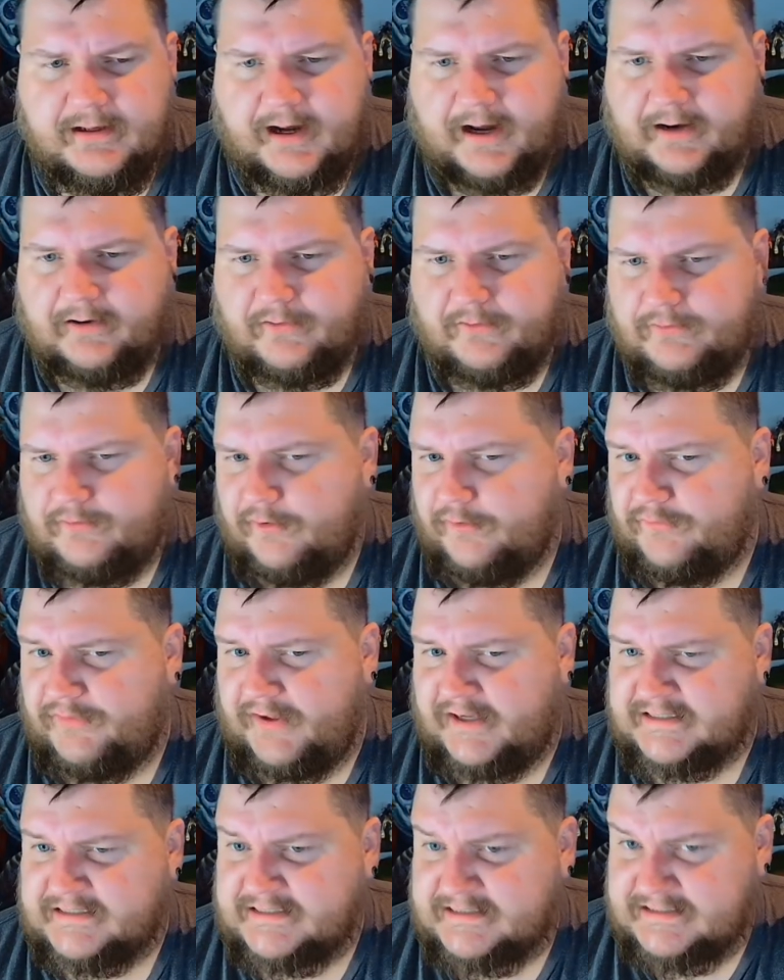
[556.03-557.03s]
I don't know if
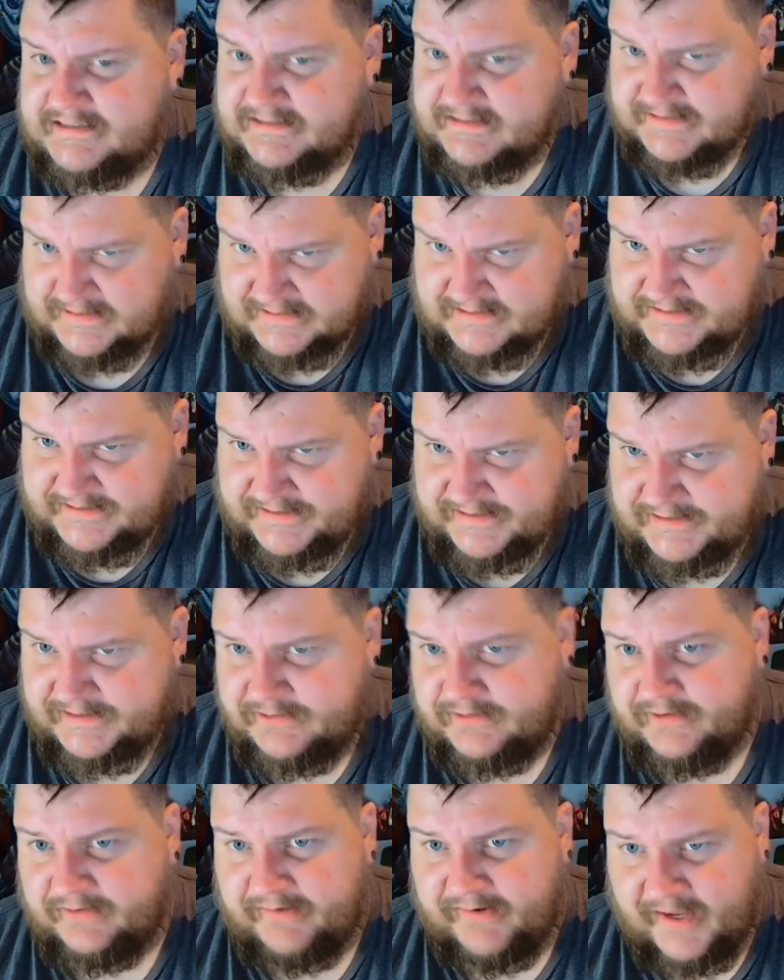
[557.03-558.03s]
that's this
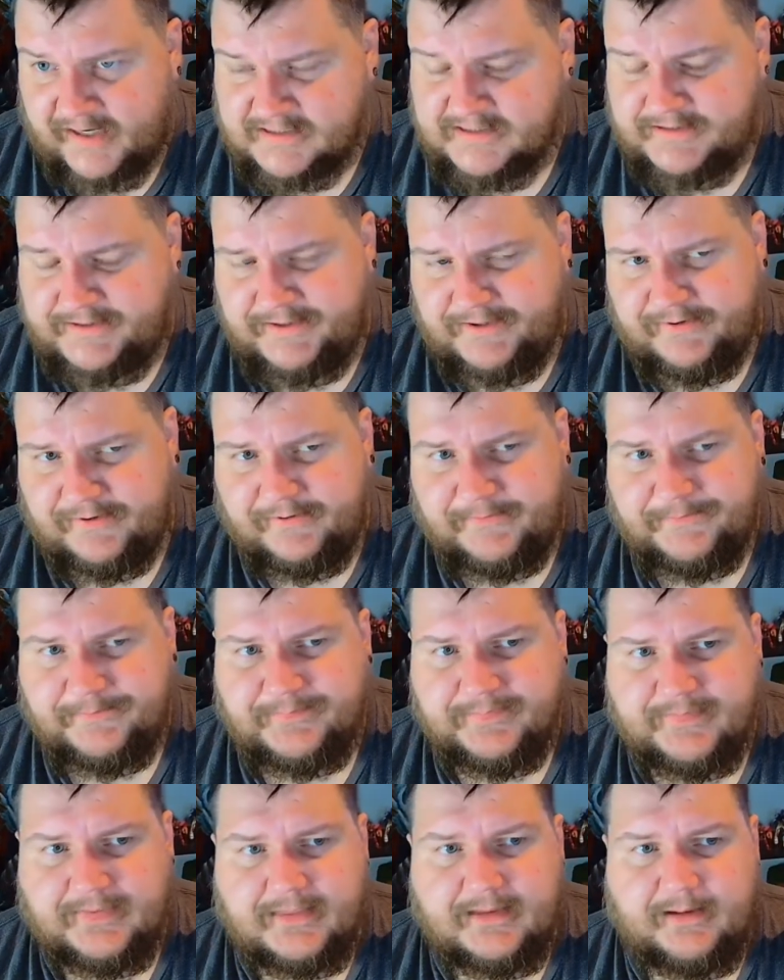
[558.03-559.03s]
year or next year,
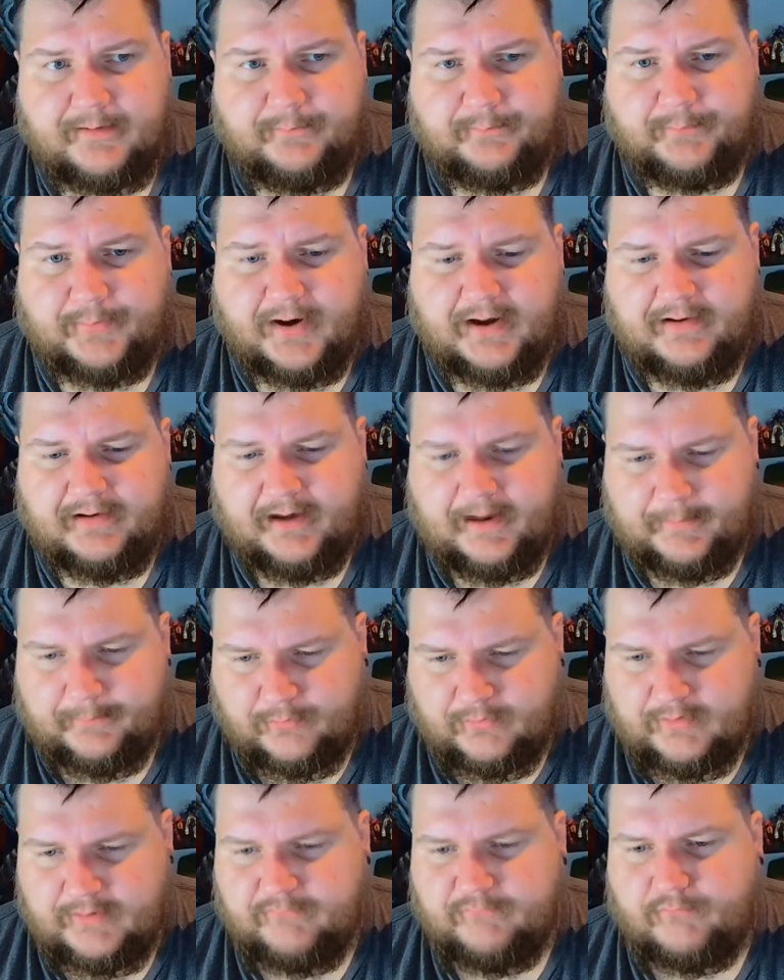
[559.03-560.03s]
but I
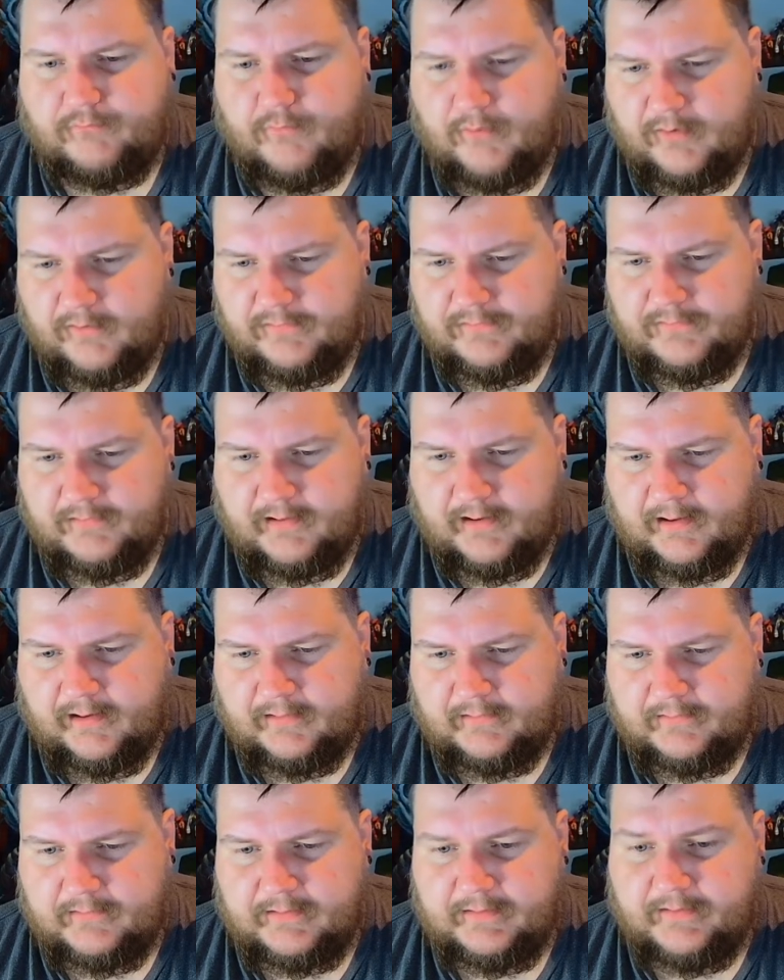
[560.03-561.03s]
believe what,
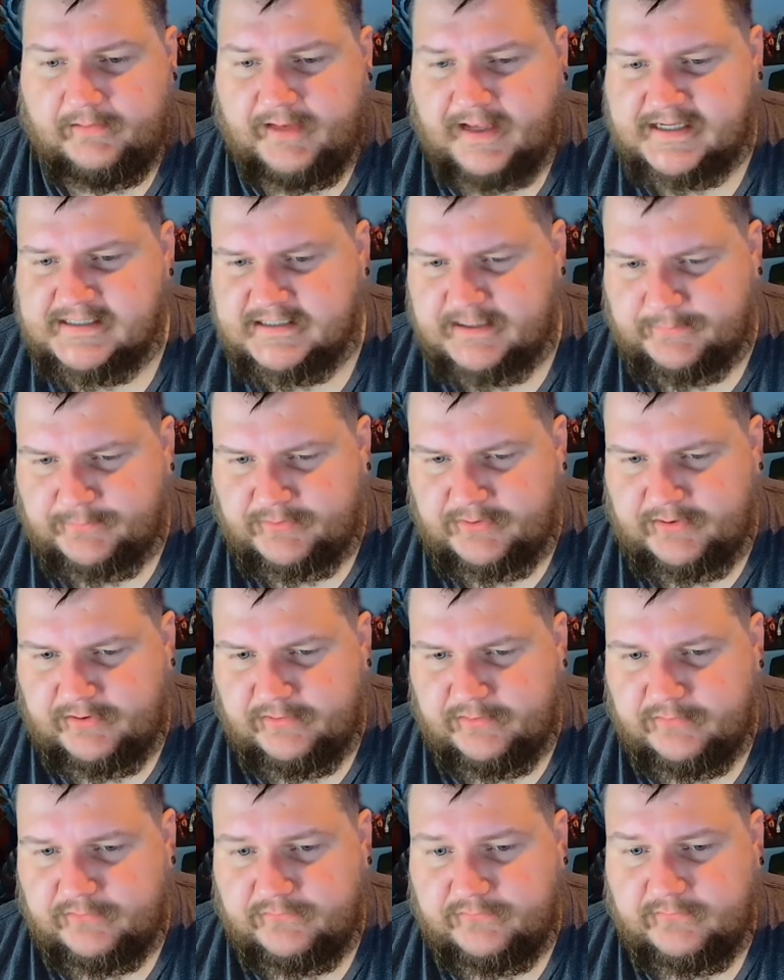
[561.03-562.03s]
uh, in the next couple of
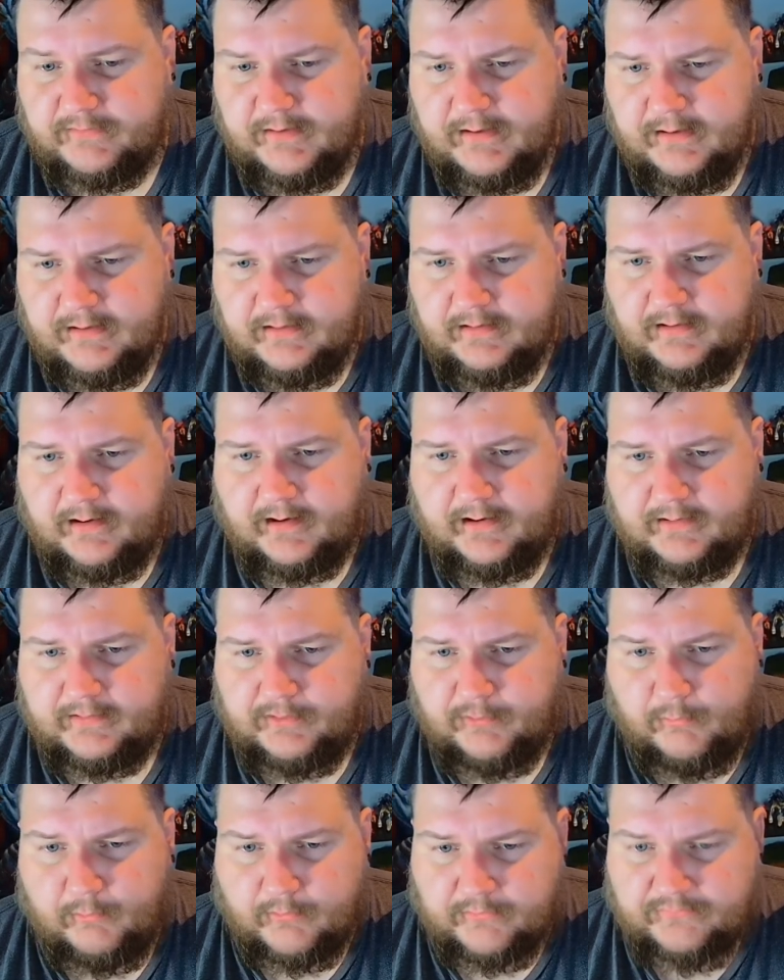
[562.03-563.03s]
years, uh,
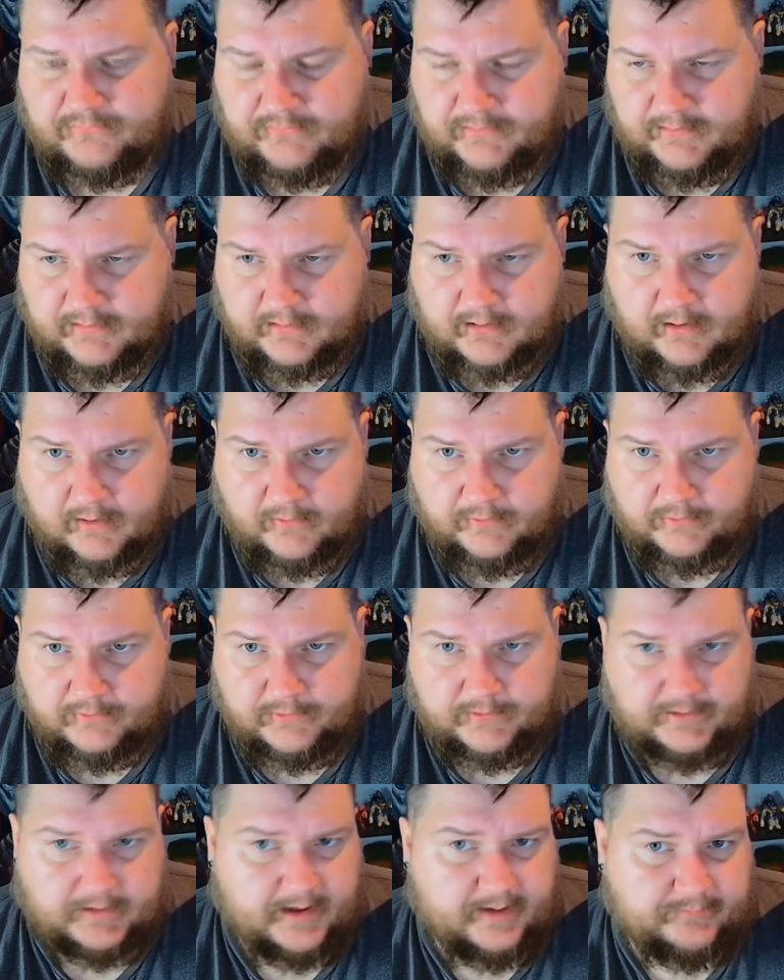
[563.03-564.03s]
you won't see a Call
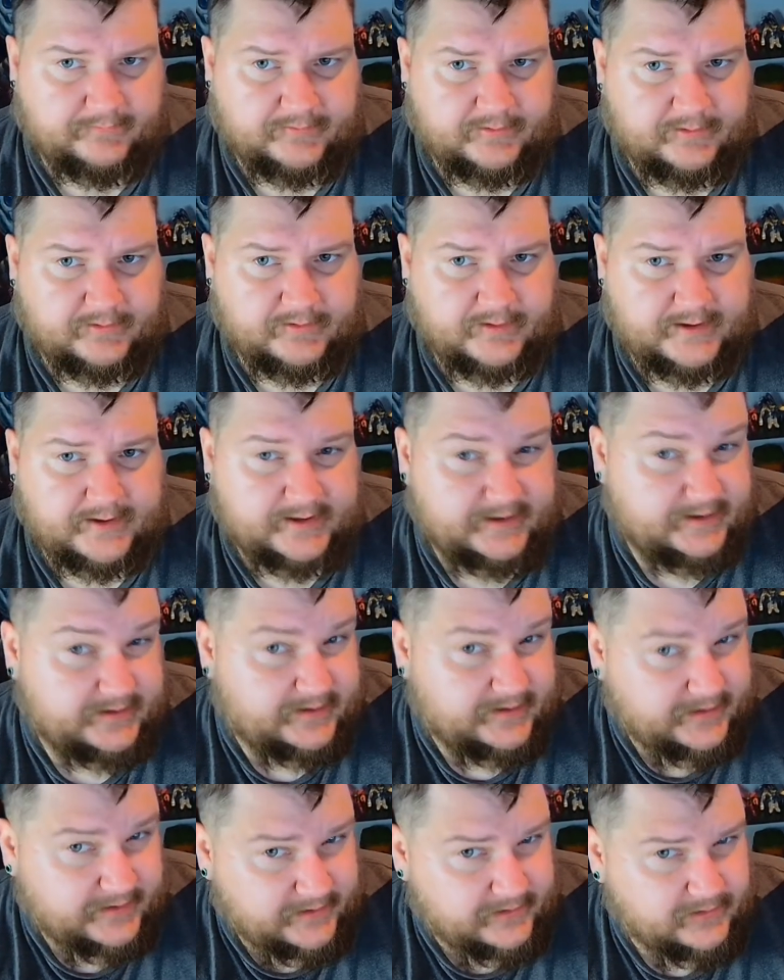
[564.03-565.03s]
of Duty every
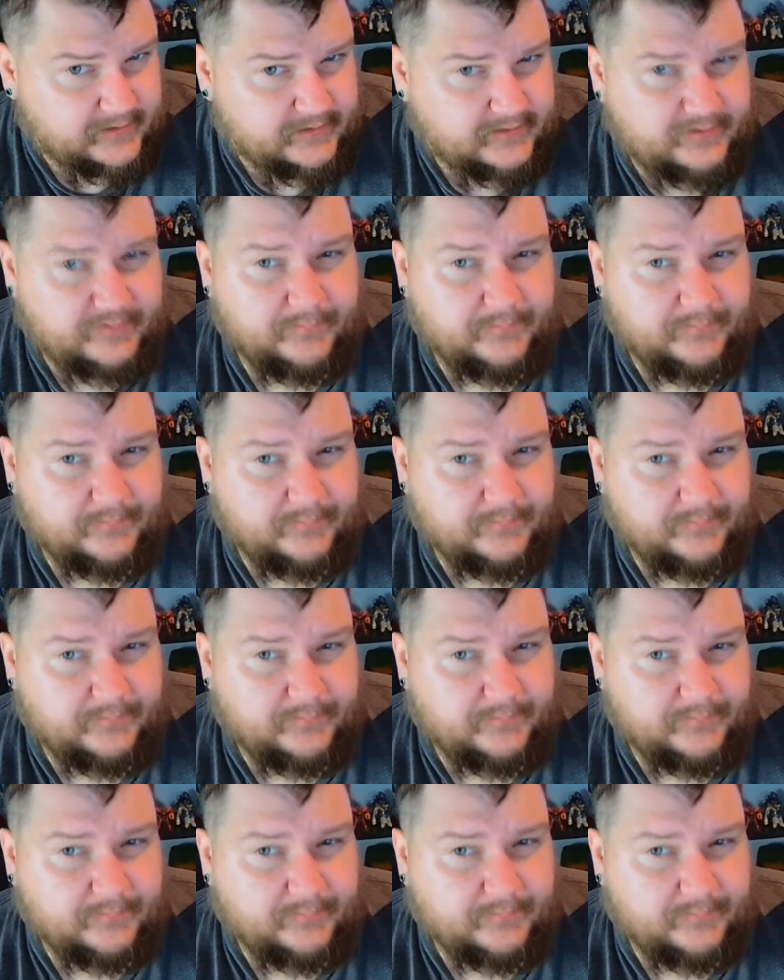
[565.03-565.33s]
year.